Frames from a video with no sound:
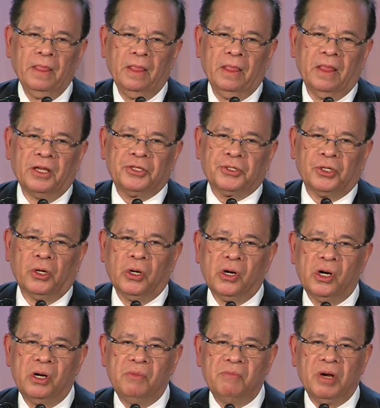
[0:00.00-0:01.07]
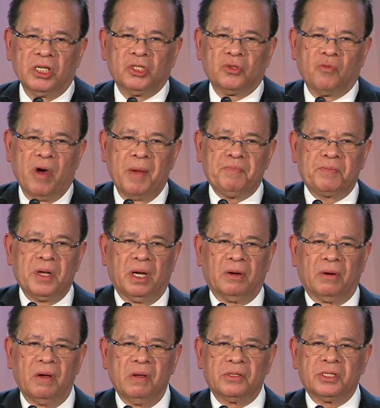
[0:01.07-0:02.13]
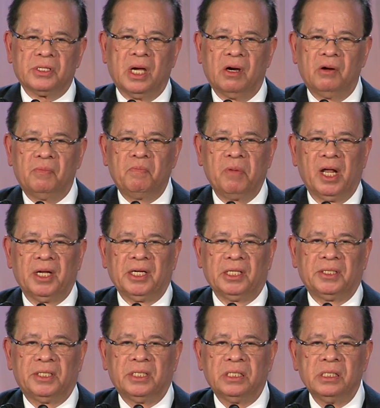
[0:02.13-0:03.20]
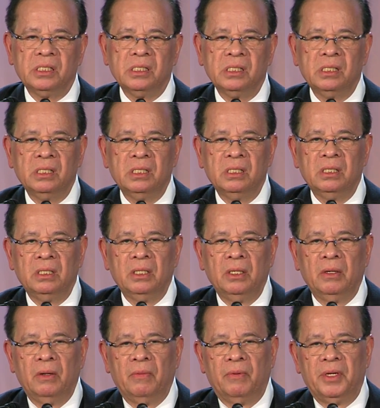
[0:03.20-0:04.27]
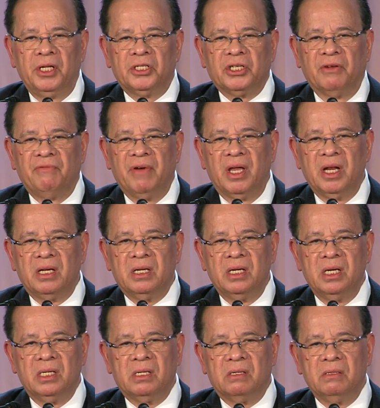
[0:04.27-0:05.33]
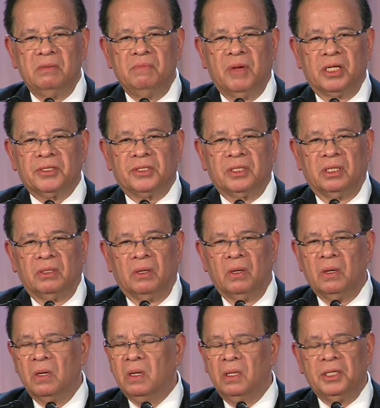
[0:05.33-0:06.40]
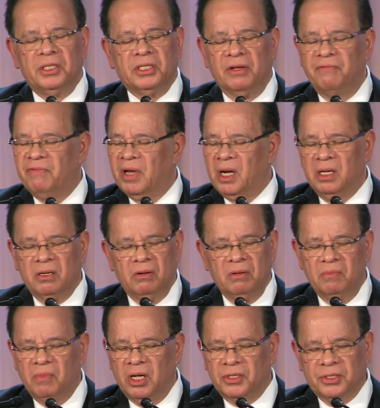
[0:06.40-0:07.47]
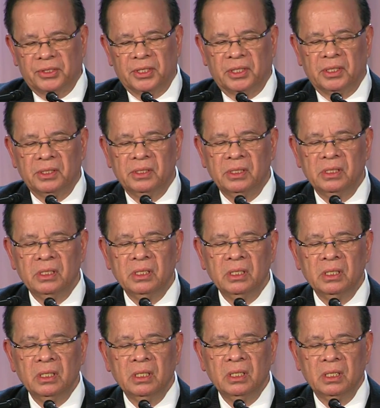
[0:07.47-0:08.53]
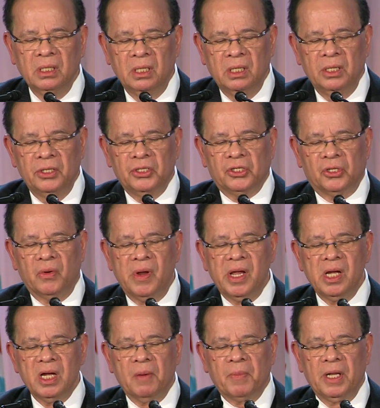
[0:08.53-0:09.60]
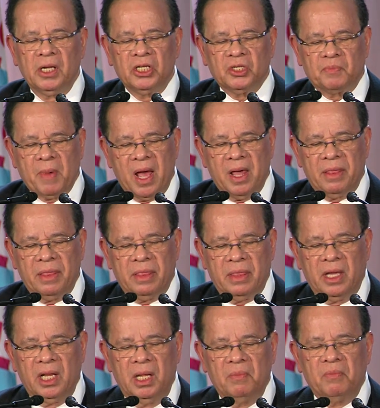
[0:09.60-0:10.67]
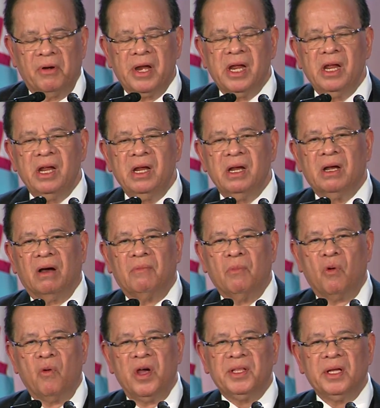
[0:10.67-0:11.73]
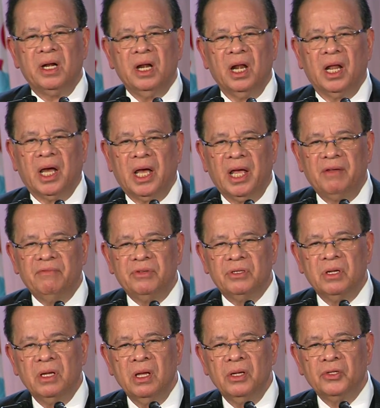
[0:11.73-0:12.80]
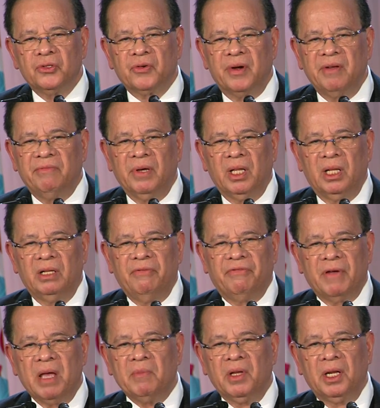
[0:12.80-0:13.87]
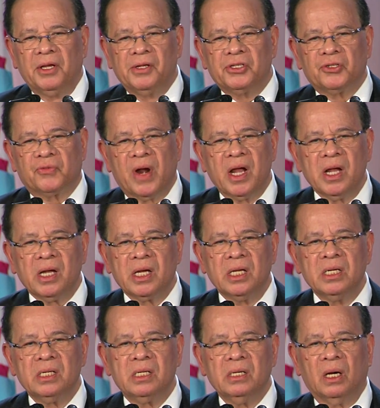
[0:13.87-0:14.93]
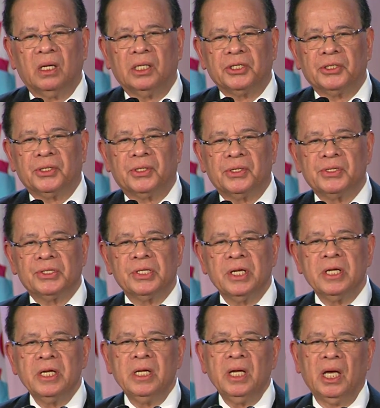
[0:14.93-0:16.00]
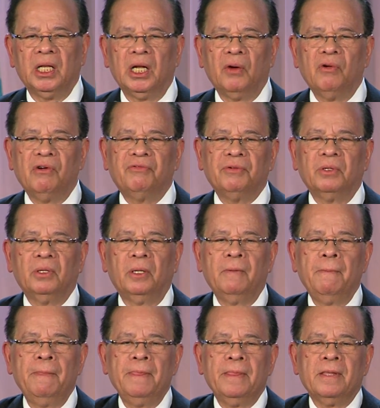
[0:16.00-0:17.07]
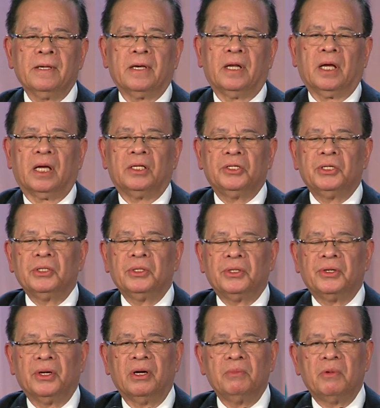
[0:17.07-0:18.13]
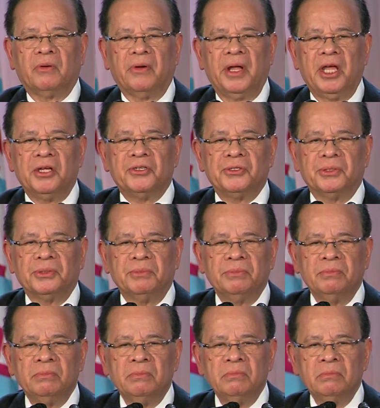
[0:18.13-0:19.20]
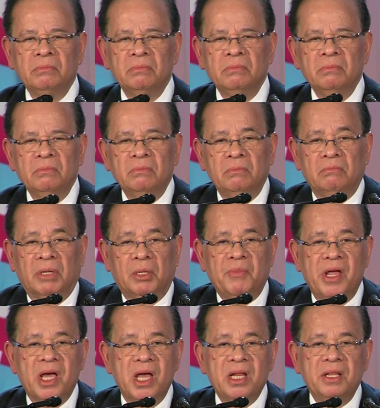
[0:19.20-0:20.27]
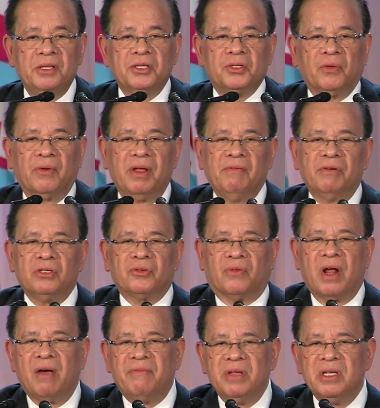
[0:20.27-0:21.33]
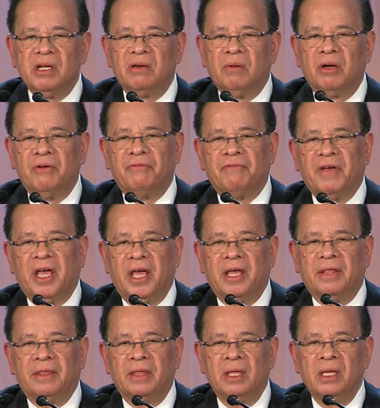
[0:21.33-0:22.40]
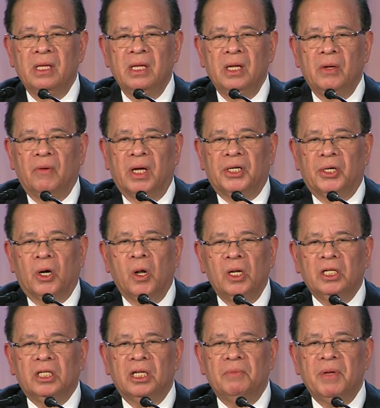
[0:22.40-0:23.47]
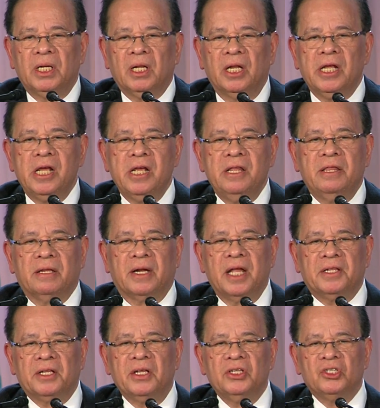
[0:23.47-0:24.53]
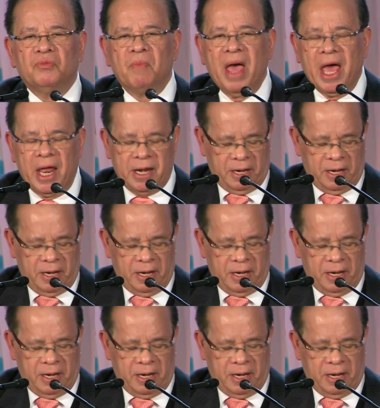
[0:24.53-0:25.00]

The storm has swept across our planet with the severity it could muster, all the severity it could muster, strewing upon its path a debris of withered lives, shriveled families, shrunken cultures, and a woeful caricature of creation. But beyond this grievous ravaging of our faith, what ultimately threatens man,